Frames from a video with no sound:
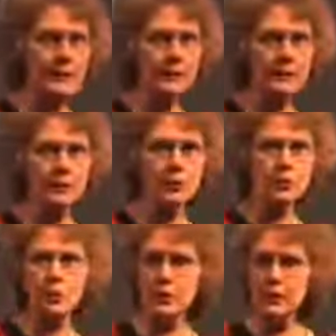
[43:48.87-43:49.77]
accident
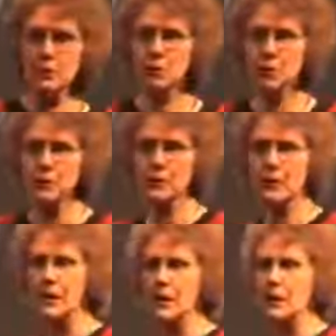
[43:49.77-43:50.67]
or an injury to
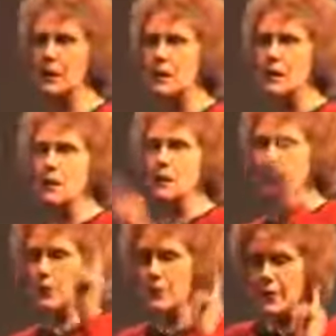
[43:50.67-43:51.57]
the head,
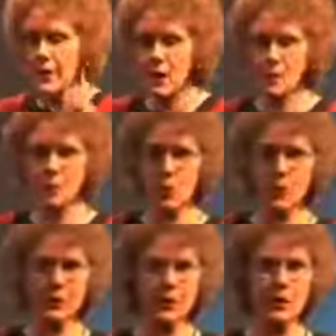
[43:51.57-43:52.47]
the number
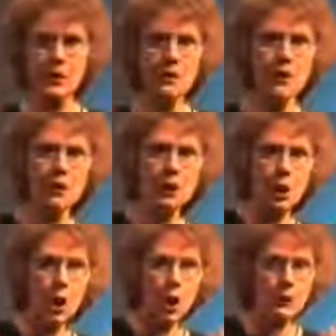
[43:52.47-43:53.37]
one thing that can
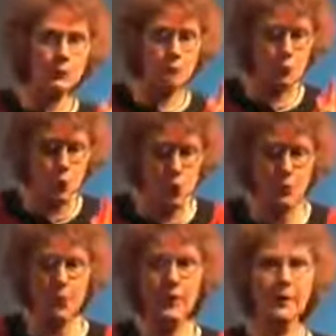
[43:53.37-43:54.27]
cause more
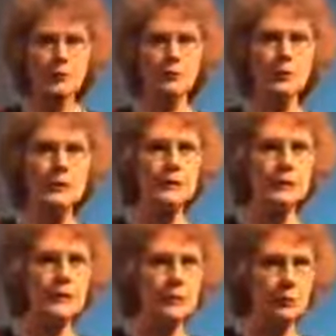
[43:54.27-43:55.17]
brain injury is
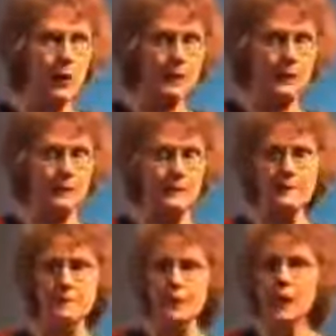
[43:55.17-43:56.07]
the swelling.
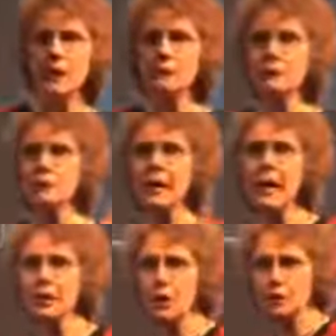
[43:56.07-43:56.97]
And if you
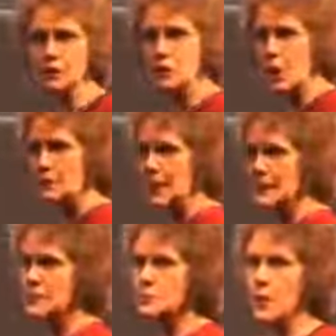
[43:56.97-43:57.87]
cannot stop
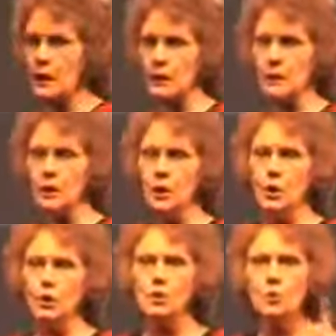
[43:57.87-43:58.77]
that swelling,
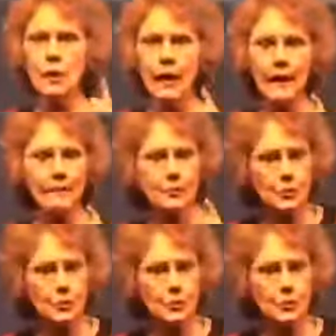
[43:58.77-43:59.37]
you will have